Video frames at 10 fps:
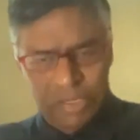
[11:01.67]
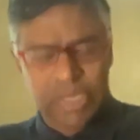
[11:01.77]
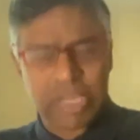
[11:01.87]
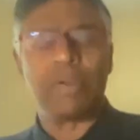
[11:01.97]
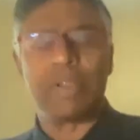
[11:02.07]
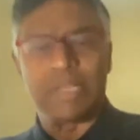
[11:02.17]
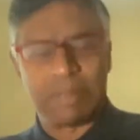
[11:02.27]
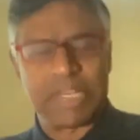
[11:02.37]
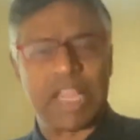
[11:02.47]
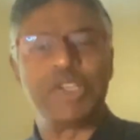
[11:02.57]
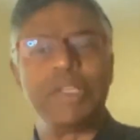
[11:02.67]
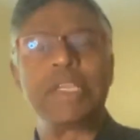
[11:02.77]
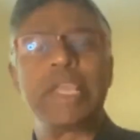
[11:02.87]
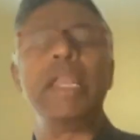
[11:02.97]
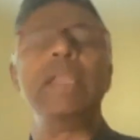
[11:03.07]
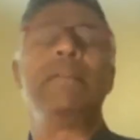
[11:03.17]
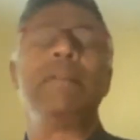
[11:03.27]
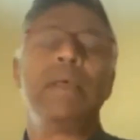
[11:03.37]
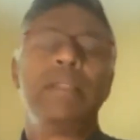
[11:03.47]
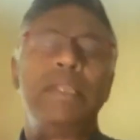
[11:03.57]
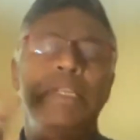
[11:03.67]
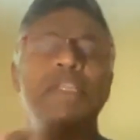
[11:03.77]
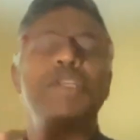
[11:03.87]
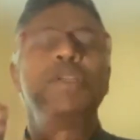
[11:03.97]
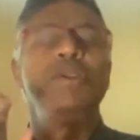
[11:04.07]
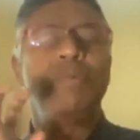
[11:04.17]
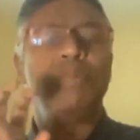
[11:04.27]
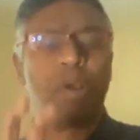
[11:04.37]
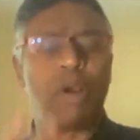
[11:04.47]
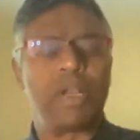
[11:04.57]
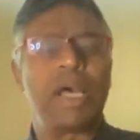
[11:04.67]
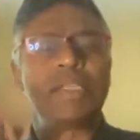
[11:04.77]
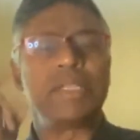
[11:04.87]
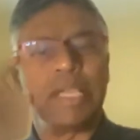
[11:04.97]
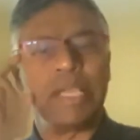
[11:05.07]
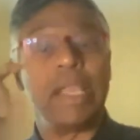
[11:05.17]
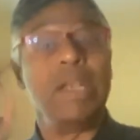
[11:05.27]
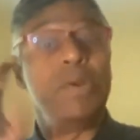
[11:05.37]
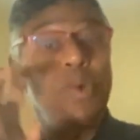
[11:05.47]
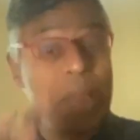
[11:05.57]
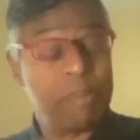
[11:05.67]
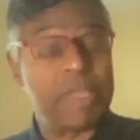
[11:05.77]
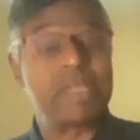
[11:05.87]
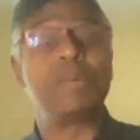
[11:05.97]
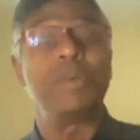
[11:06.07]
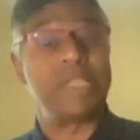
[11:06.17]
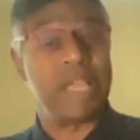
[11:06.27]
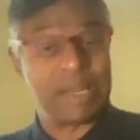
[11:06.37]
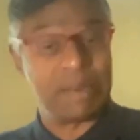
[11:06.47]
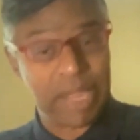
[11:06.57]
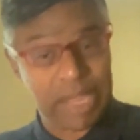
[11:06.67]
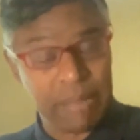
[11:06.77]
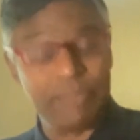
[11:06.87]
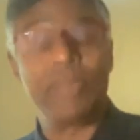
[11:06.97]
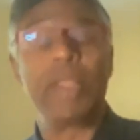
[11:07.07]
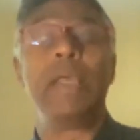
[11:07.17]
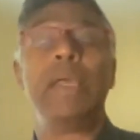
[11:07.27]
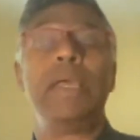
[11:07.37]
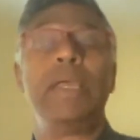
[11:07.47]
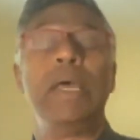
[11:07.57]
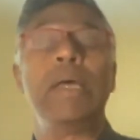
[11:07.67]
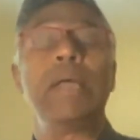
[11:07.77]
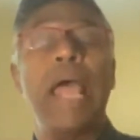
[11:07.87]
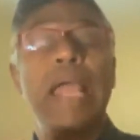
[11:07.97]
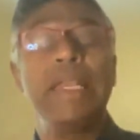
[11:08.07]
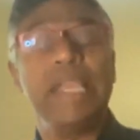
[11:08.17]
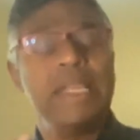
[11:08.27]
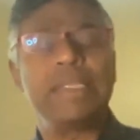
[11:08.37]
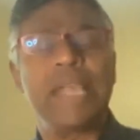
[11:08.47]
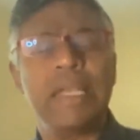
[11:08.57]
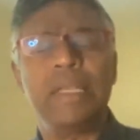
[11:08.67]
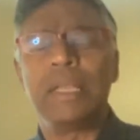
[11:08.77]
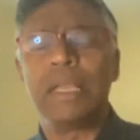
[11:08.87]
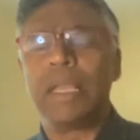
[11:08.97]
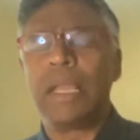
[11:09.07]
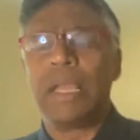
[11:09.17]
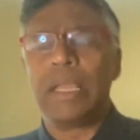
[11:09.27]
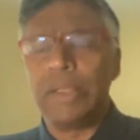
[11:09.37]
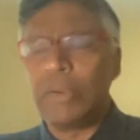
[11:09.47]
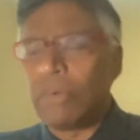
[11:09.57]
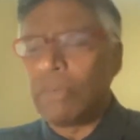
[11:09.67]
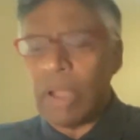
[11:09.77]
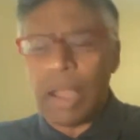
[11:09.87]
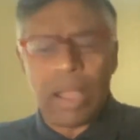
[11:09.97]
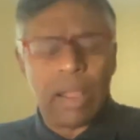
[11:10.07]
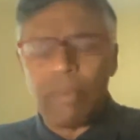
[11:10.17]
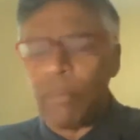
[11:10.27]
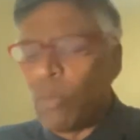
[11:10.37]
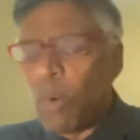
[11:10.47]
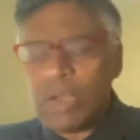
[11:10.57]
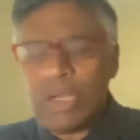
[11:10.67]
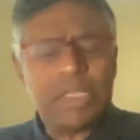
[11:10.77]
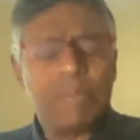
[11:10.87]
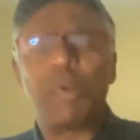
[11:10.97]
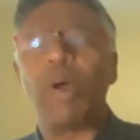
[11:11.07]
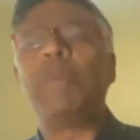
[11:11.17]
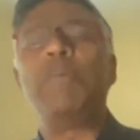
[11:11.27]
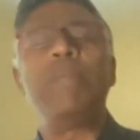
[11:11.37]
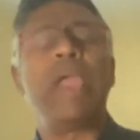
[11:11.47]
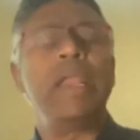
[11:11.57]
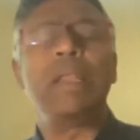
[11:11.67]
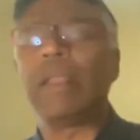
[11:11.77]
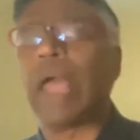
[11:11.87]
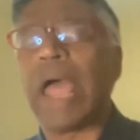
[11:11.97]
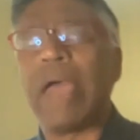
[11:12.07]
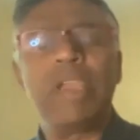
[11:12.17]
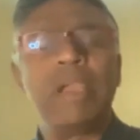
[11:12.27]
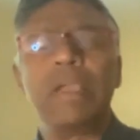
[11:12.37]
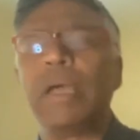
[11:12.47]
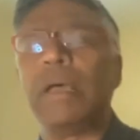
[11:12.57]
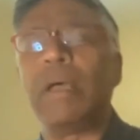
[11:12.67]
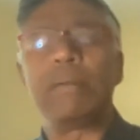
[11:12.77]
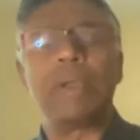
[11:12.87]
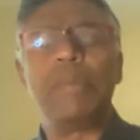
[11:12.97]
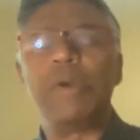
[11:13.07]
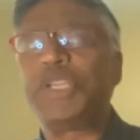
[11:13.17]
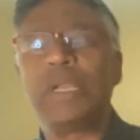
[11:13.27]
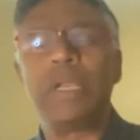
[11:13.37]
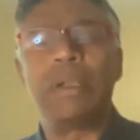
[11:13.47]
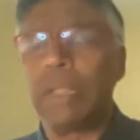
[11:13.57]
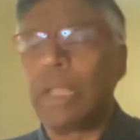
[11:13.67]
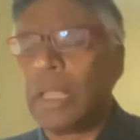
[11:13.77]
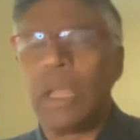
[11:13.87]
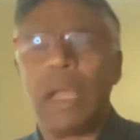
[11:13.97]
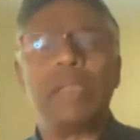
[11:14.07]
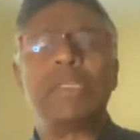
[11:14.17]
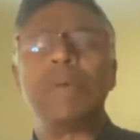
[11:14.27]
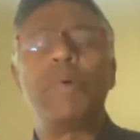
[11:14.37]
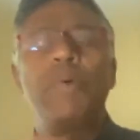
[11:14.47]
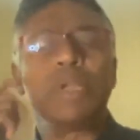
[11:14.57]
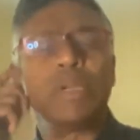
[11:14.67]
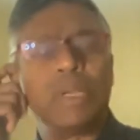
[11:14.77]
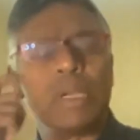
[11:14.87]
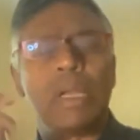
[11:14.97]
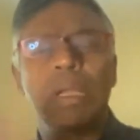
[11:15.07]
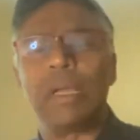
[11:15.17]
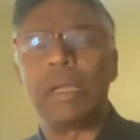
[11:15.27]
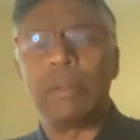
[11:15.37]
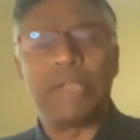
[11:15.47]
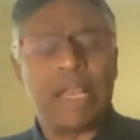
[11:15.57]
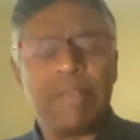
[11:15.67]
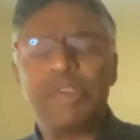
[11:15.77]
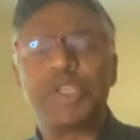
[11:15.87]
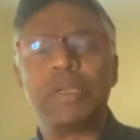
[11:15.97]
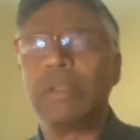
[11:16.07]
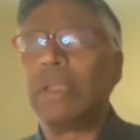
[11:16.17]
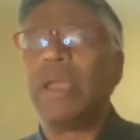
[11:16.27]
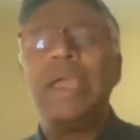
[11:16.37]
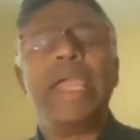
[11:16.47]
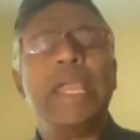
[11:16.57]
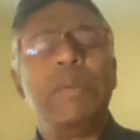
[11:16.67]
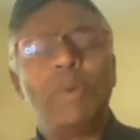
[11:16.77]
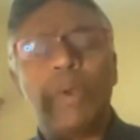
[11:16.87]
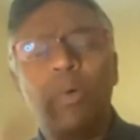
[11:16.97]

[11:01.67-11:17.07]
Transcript: is to say, on a substantial scale. The decision to broadcast the Hindu epics was taken by him. Yeah, and he said, what is the problem in having commercial supported television? It